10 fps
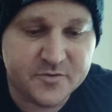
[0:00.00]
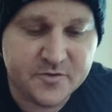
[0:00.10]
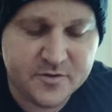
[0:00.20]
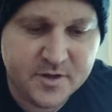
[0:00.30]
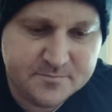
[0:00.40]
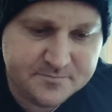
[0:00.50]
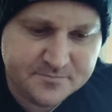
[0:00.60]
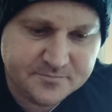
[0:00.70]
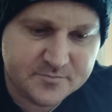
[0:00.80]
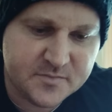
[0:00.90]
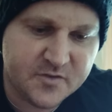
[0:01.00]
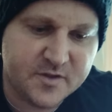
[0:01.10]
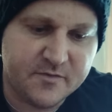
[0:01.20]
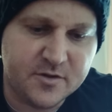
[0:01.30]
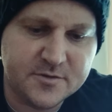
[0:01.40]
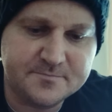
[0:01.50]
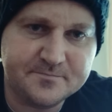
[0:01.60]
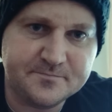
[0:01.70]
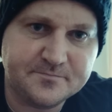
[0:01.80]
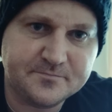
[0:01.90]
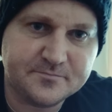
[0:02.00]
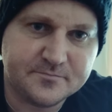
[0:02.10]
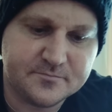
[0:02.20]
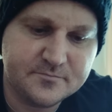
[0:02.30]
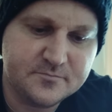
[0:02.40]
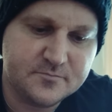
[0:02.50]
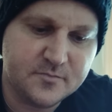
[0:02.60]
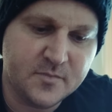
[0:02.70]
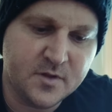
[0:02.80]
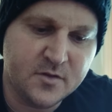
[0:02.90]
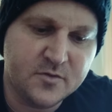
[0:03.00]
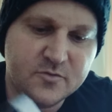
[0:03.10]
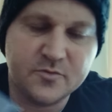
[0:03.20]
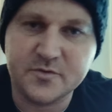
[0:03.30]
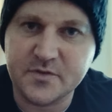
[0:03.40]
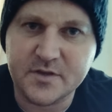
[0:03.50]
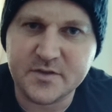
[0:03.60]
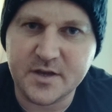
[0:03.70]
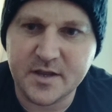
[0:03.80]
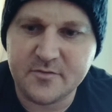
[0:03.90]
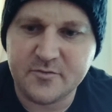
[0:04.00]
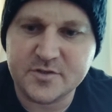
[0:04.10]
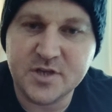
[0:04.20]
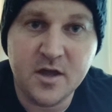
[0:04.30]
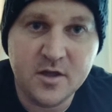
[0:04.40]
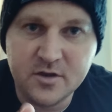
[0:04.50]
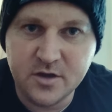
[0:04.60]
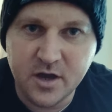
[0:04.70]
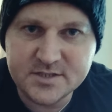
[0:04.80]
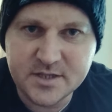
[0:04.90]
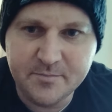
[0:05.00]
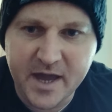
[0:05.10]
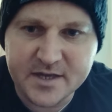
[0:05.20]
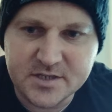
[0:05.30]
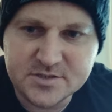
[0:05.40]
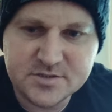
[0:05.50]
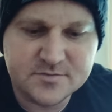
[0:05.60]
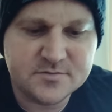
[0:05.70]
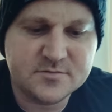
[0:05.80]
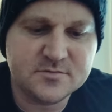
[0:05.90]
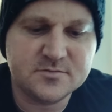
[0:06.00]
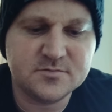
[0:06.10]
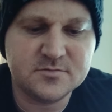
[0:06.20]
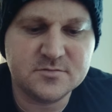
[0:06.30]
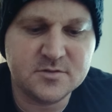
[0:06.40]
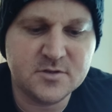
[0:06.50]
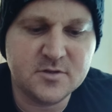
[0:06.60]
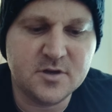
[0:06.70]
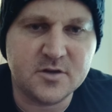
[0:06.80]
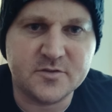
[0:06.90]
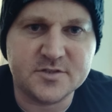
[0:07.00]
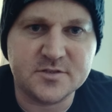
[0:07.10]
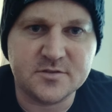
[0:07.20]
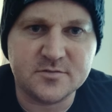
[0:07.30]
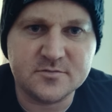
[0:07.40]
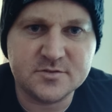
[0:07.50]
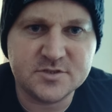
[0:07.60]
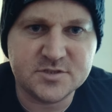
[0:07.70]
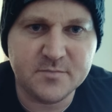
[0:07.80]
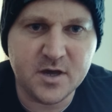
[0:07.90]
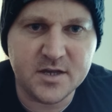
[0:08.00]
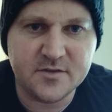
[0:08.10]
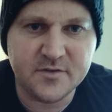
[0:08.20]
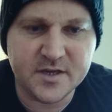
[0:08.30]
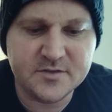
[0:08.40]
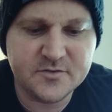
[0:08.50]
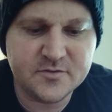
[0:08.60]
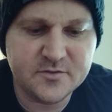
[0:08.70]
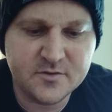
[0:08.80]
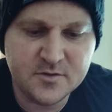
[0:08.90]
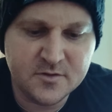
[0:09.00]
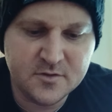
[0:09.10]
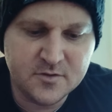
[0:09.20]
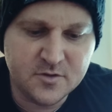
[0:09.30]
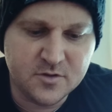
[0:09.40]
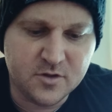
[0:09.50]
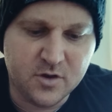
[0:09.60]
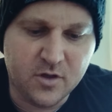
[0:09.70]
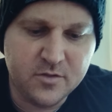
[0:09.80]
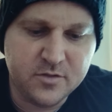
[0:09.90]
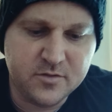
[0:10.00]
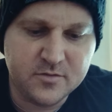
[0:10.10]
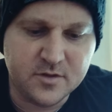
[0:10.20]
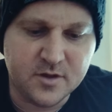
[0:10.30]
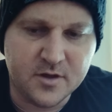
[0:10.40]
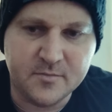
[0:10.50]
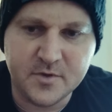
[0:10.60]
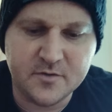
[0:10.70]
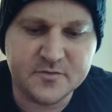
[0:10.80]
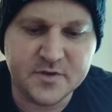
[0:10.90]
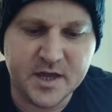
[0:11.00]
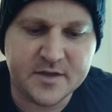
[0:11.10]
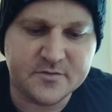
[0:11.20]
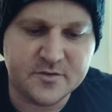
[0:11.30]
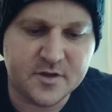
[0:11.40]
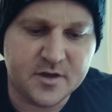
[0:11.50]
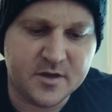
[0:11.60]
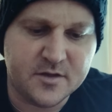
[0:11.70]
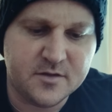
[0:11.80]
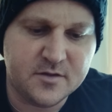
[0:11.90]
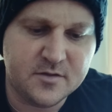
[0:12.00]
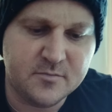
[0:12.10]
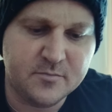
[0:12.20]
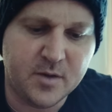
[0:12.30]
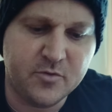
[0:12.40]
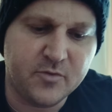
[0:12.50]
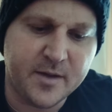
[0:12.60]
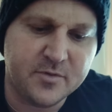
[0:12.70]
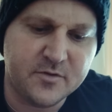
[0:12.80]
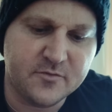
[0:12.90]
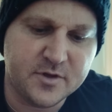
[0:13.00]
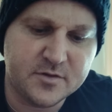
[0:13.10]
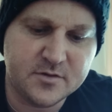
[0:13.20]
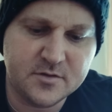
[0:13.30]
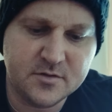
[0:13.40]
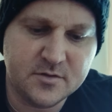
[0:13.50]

So it's turned up. Let's have a look. It's always nice getting out fresh. Nicely packaged. Got this little smiley face. Cloth. Obviously had bubble wrap over it.